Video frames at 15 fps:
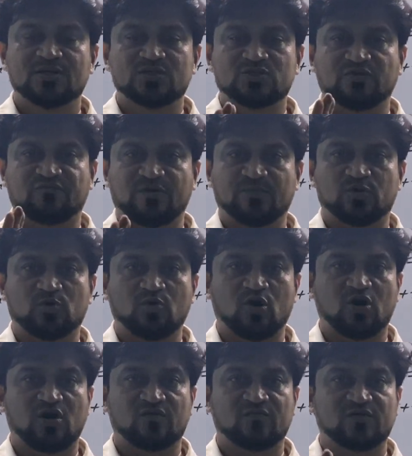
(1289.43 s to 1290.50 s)
So from
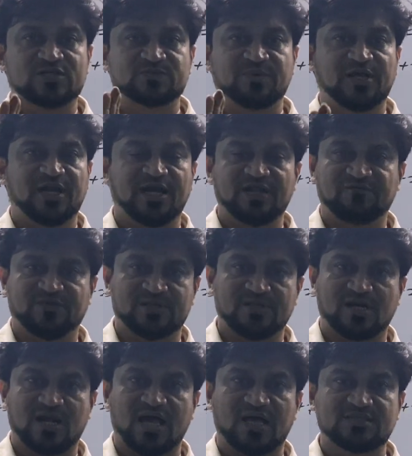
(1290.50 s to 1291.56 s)
tomorrow onwards, be ready for
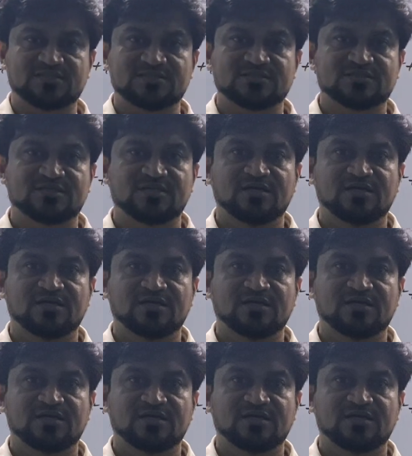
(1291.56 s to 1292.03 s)
the class.